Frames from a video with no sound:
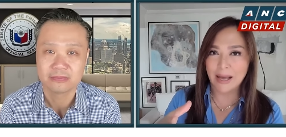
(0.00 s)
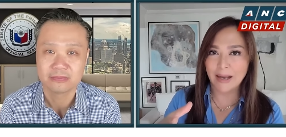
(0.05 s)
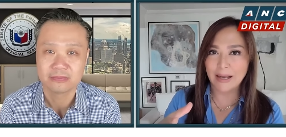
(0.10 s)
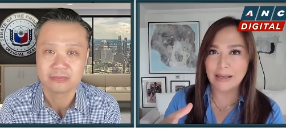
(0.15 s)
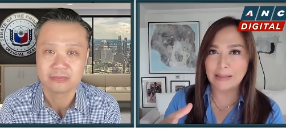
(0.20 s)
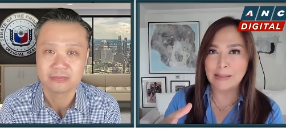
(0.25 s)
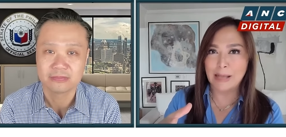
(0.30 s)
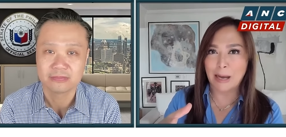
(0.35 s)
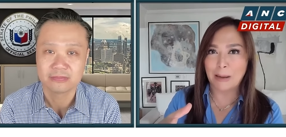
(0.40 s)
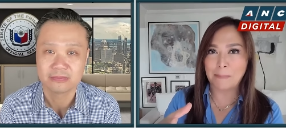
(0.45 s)

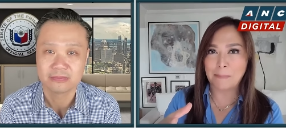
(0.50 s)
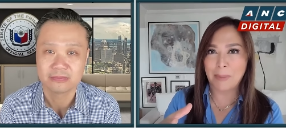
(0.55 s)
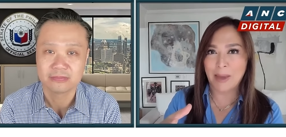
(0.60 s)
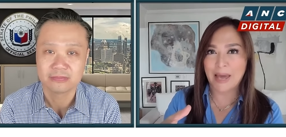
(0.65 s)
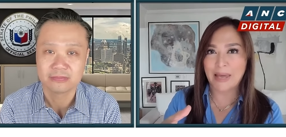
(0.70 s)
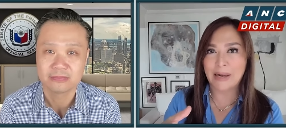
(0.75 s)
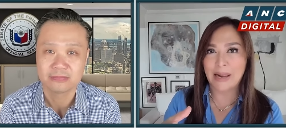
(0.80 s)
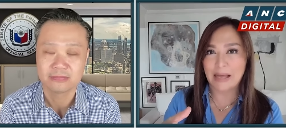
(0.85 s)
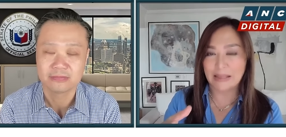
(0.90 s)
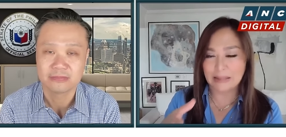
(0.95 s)
Speaker 1: agad ang
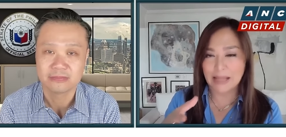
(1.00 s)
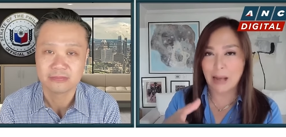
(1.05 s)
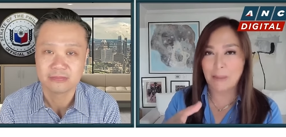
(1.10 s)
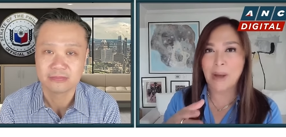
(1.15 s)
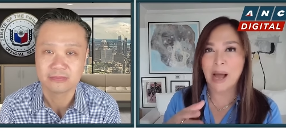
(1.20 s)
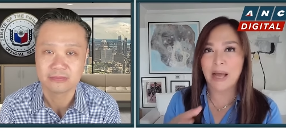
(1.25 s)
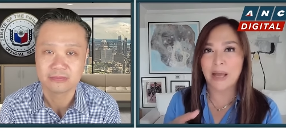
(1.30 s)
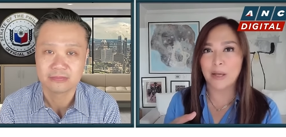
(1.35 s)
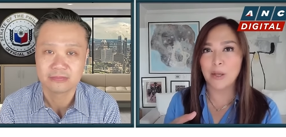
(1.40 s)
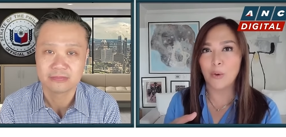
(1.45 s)
pera,
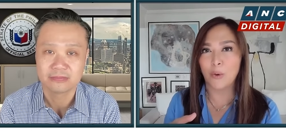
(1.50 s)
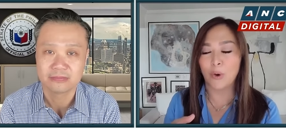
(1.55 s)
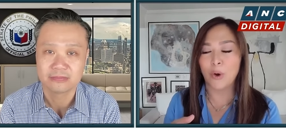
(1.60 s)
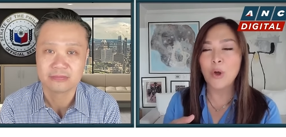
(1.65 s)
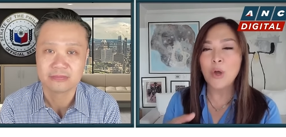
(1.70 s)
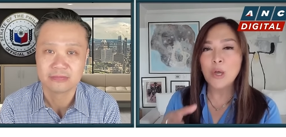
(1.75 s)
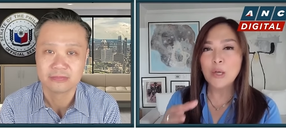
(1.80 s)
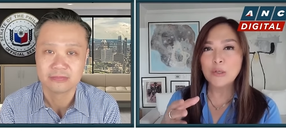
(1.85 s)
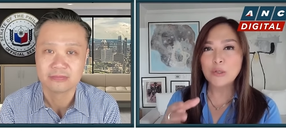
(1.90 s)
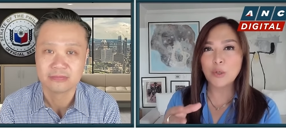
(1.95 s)
tama kayo,
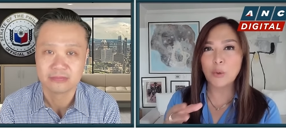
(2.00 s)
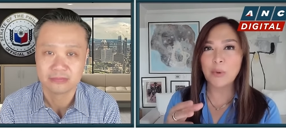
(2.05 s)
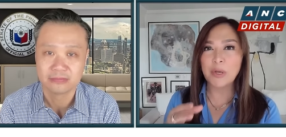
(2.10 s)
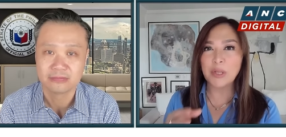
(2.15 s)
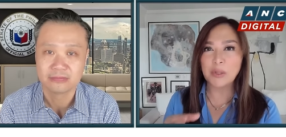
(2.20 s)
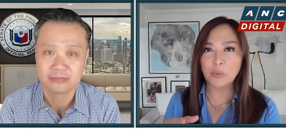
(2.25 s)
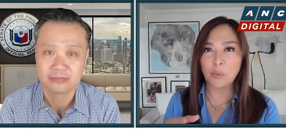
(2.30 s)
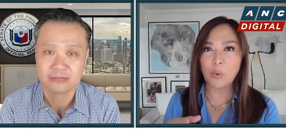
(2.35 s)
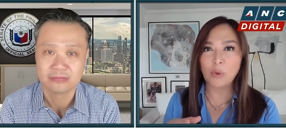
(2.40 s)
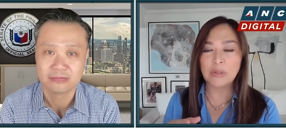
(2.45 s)
so
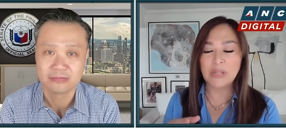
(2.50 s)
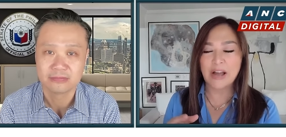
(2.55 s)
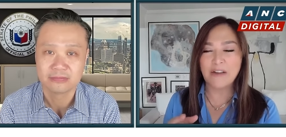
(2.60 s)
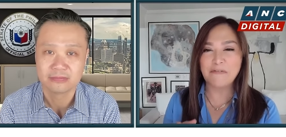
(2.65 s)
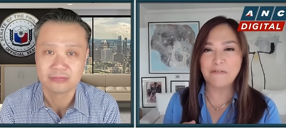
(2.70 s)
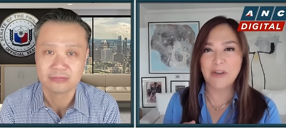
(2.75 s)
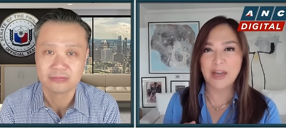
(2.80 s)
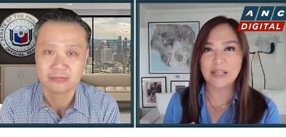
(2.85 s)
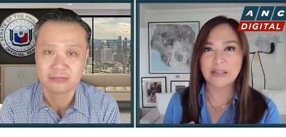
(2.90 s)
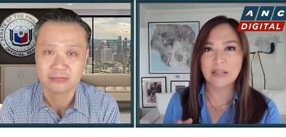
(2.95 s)
it won't
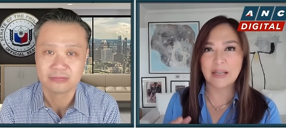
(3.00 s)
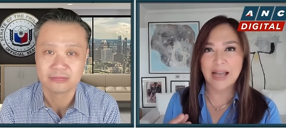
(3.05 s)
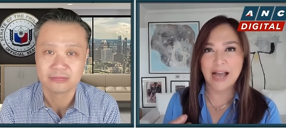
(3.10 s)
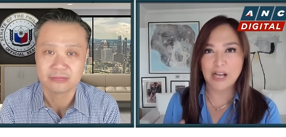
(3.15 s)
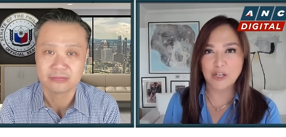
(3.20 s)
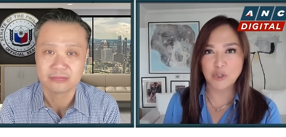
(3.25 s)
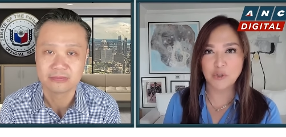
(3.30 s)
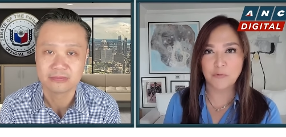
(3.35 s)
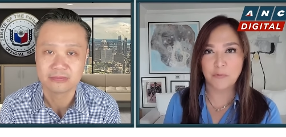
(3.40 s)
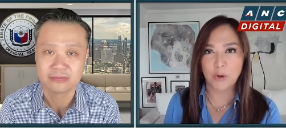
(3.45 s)
affect
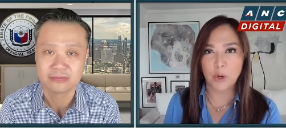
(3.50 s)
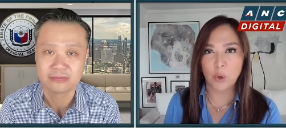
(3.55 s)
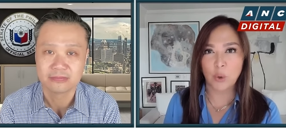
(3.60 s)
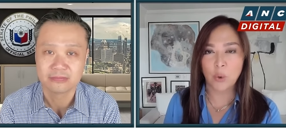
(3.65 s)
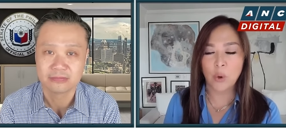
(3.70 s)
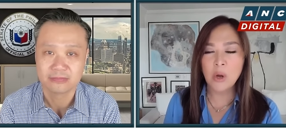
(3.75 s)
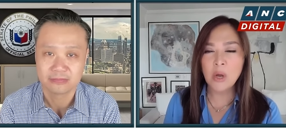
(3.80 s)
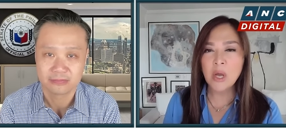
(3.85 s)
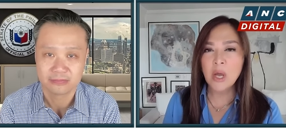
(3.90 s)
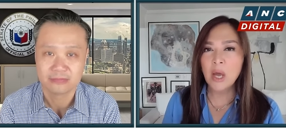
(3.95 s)
cash
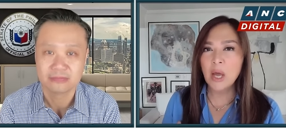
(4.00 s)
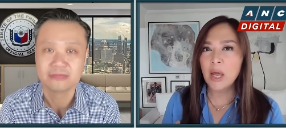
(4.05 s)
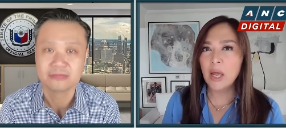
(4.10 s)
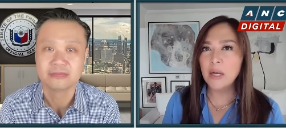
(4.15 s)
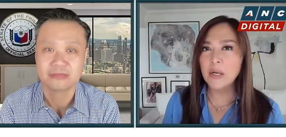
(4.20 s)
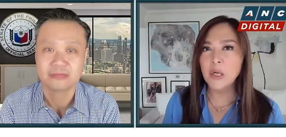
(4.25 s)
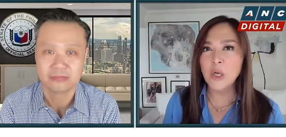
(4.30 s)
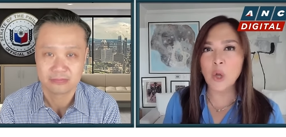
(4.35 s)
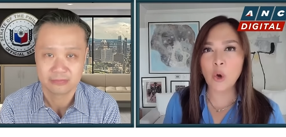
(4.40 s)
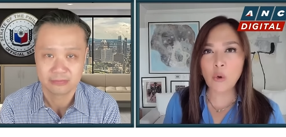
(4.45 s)
flow.
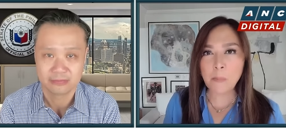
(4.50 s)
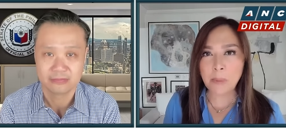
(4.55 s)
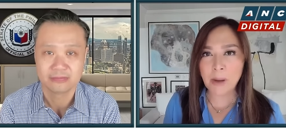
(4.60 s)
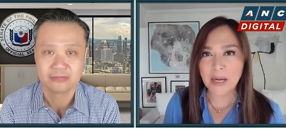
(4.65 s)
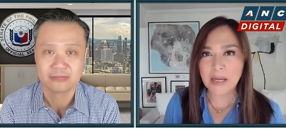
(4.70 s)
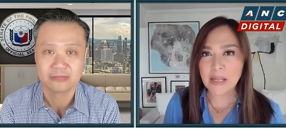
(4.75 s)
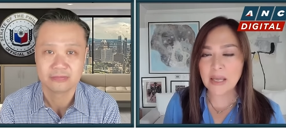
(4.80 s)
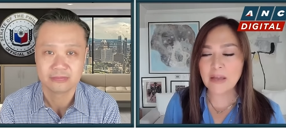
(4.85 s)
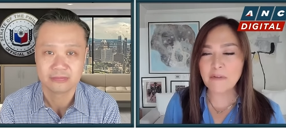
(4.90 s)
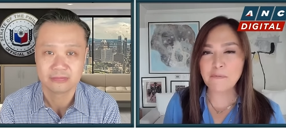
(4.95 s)

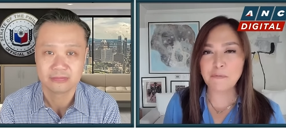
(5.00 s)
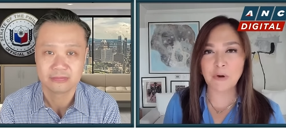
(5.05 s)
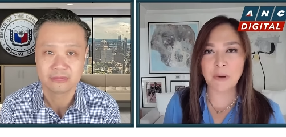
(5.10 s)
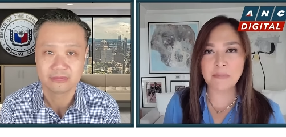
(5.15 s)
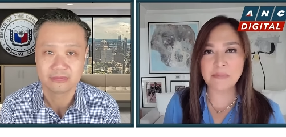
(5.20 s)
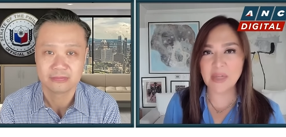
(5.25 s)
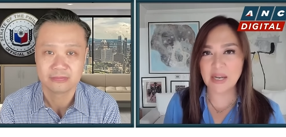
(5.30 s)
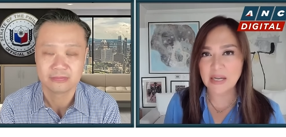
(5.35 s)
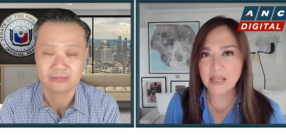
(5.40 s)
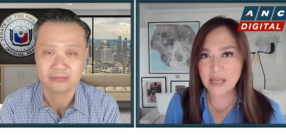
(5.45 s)
nobody
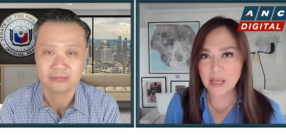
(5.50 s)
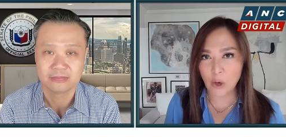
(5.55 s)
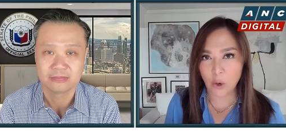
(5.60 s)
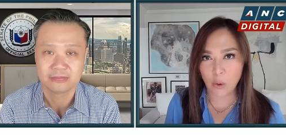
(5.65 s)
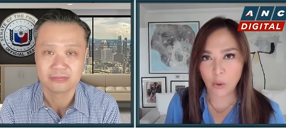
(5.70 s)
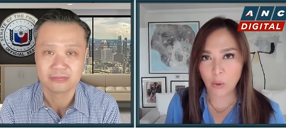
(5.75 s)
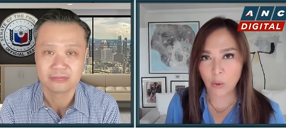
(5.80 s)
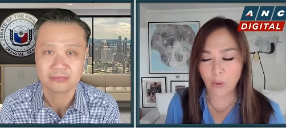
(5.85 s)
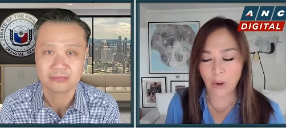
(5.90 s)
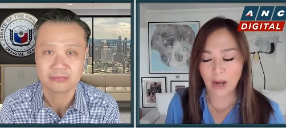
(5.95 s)
from the
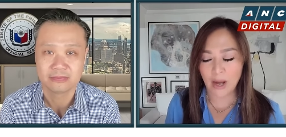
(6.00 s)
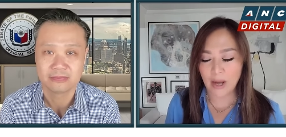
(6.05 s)
DO,